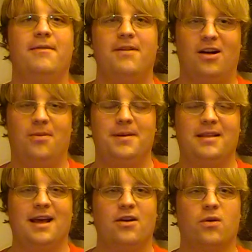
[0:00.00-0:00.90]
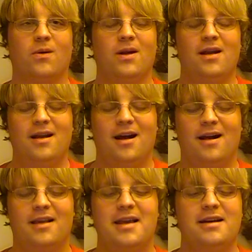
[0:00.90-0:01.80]
developing that her
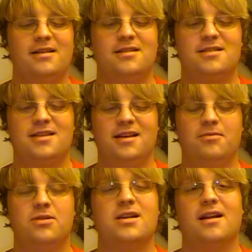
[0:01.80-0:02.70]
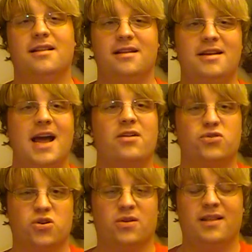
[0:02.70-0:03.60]
candidacy was on the
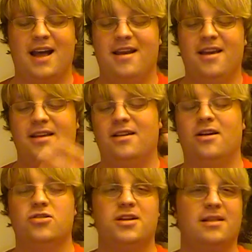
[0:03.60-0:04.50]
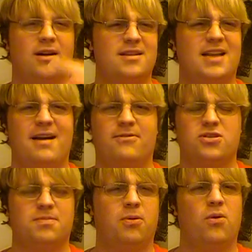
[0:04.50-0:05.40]
downturn, that, you know, she had lost half her
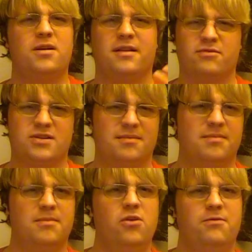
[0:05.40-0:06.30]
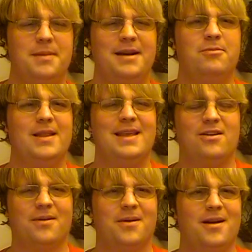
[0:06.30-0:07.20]
support. There was some movement within
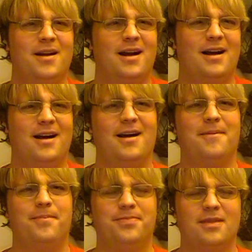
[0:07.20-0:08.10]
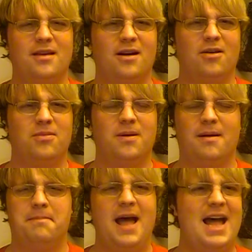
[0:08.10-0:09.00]
her, you know,
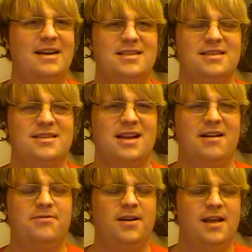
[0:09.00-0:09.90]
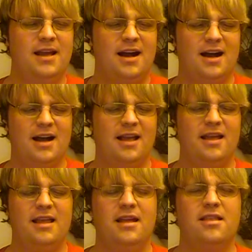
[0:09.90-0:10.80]
PACs and stuff.
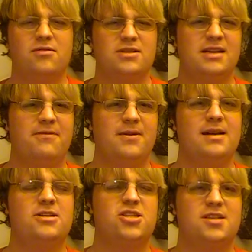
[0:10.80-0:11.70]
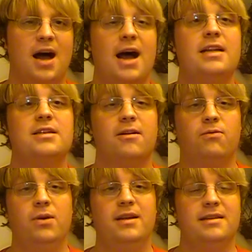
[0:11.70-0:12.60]
There was definite signs
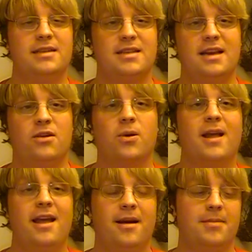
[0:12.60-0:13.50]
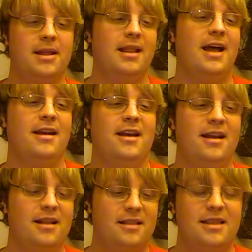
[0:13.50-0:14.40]
of weakness in her camp, in that
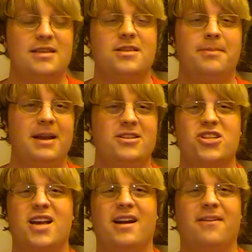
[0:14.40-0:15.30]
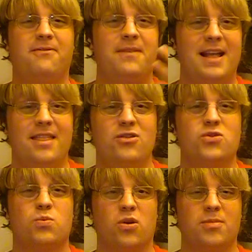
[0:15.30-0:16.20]
this debate just kind of fed
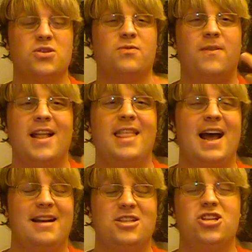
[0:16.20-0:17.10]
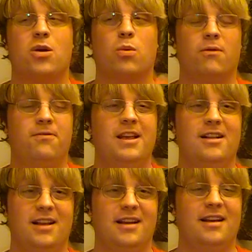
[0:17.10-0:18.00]
those rumors, fed that general
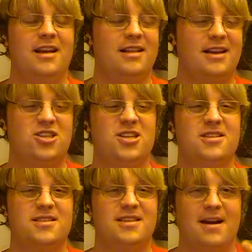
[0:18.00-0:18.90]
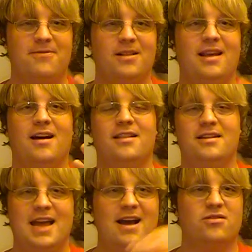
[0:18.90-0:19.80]
feeling that she is definitely on the
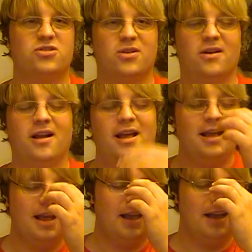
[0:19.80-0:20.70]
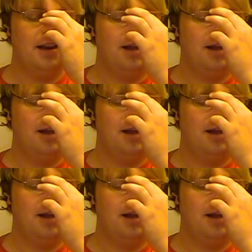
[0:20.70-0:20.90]
downturn, and